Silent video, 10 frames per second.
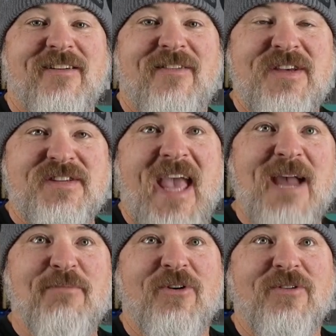this
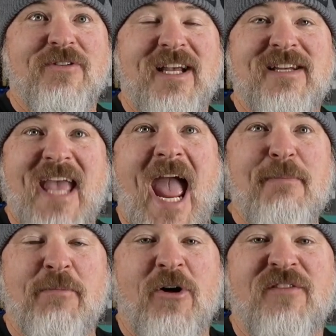cable is
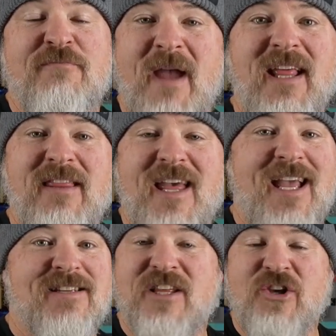capable of many
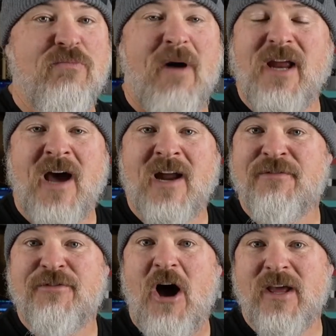things that you might not have
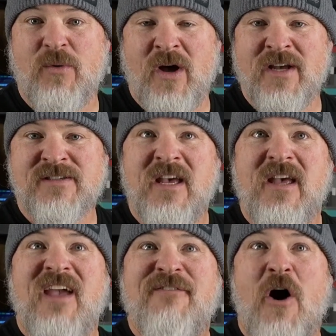thought it was
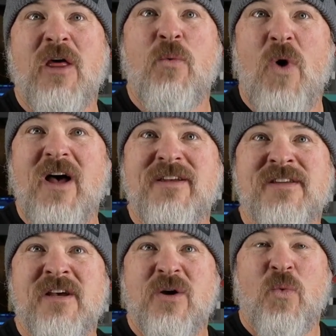if all it
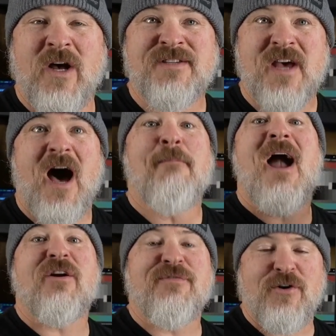was a
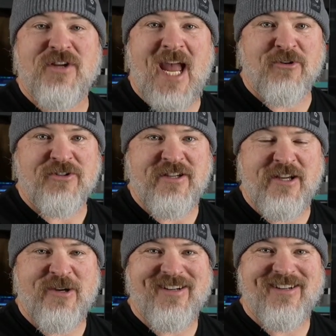microphone cable to
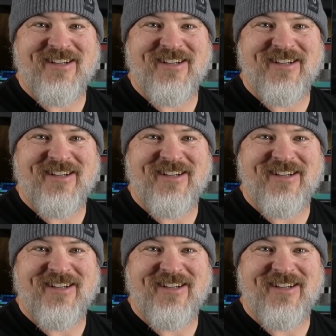you.